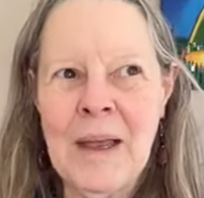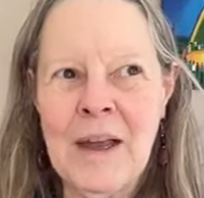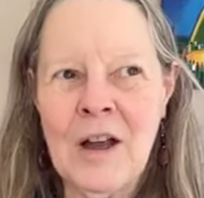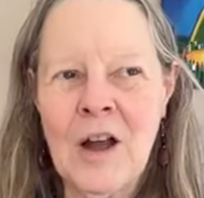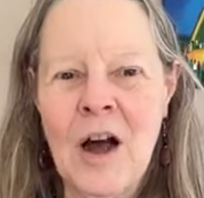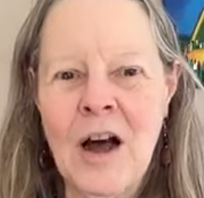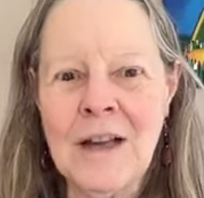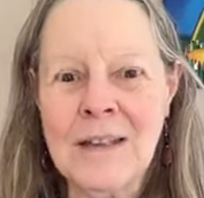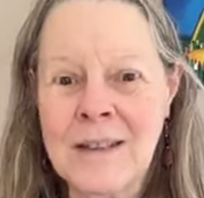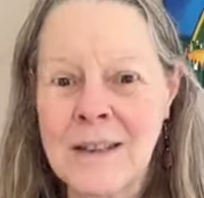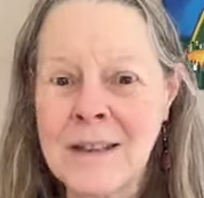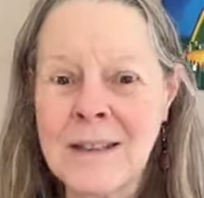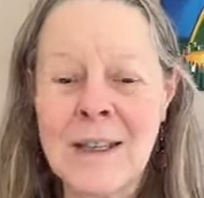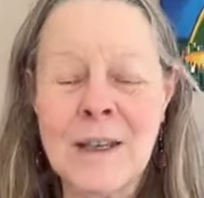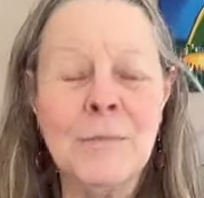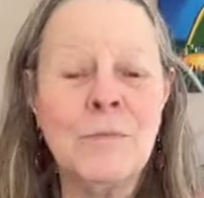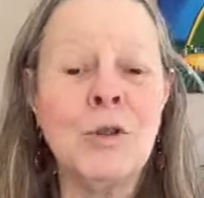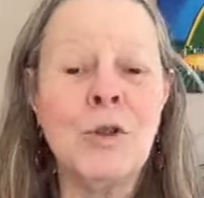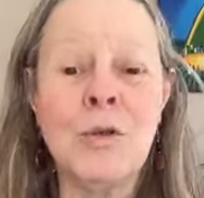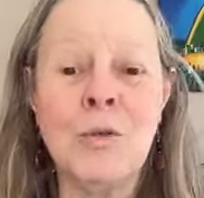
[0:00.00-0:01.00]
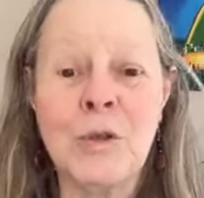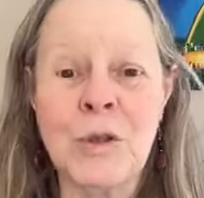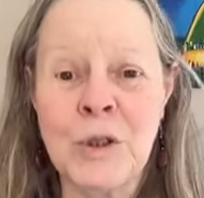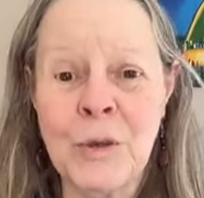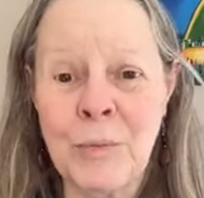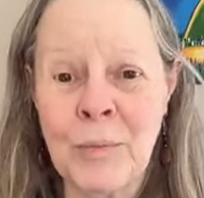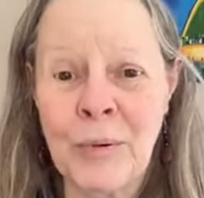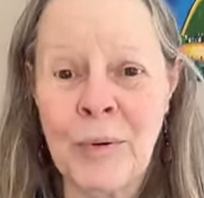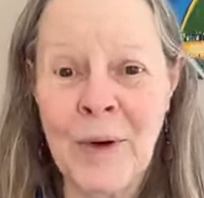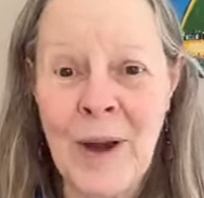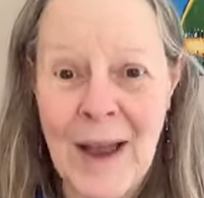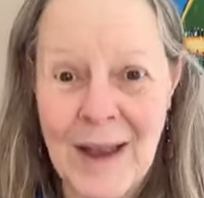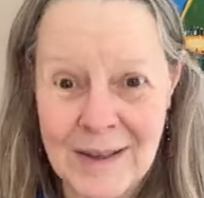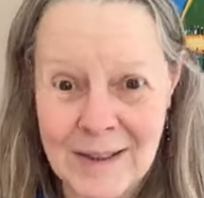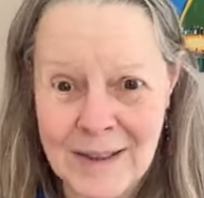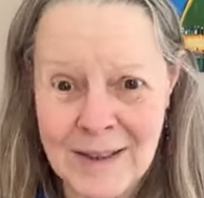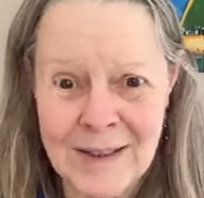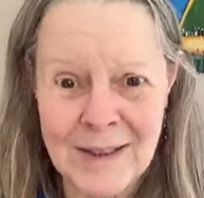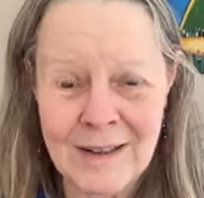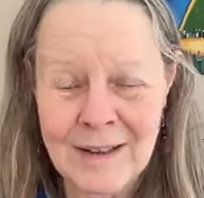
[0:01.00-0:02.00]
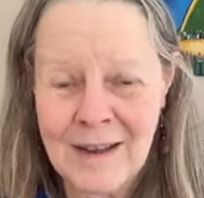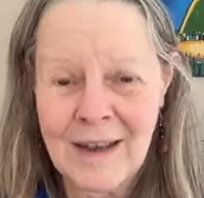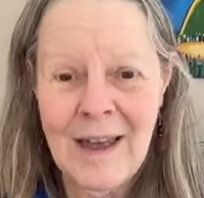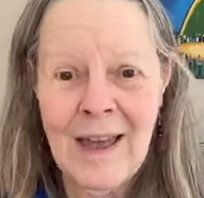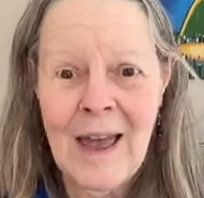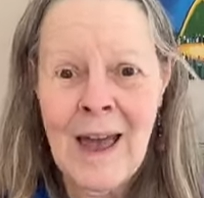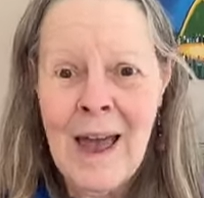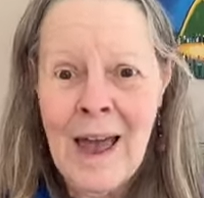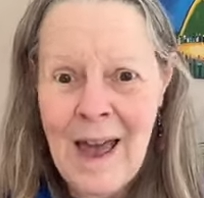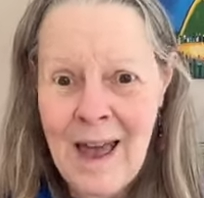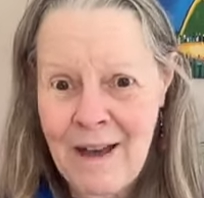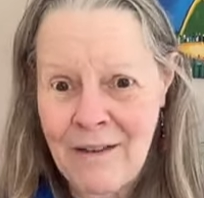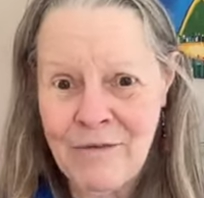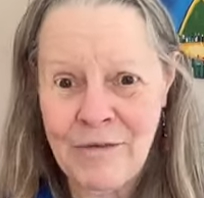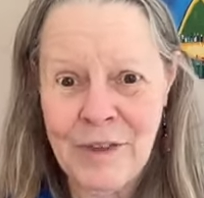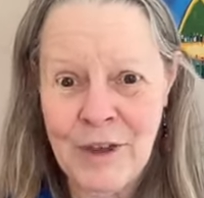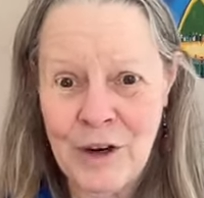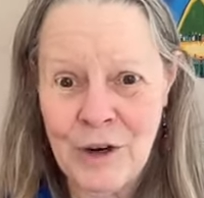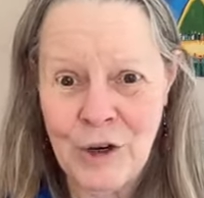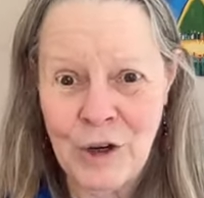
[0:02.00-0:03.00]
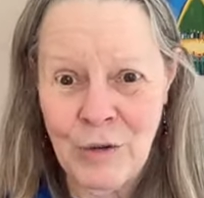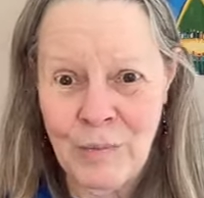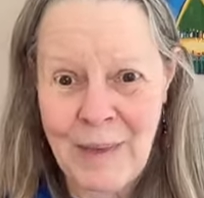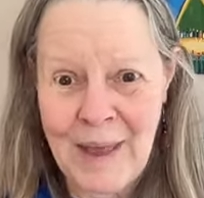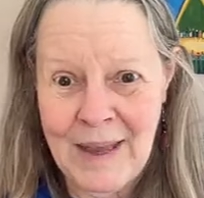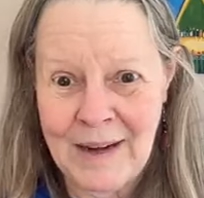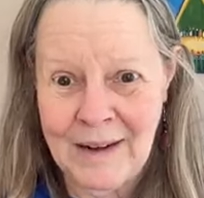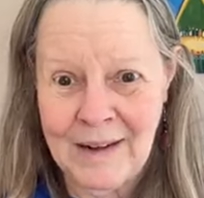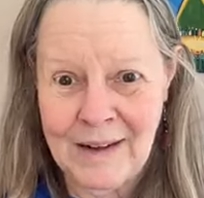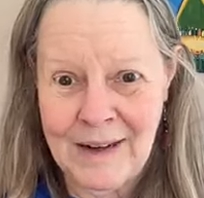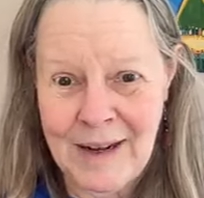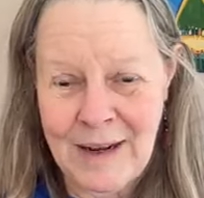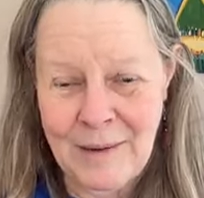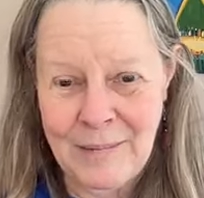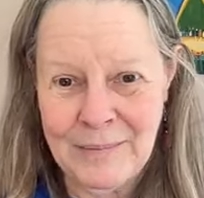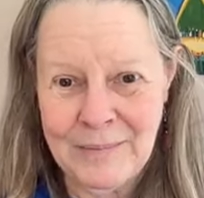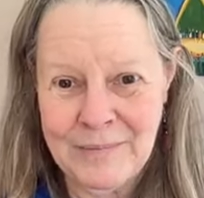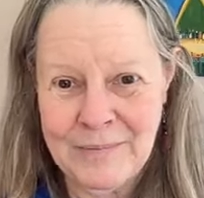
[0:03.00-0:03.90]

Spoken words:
causes them to suppress half their humanity.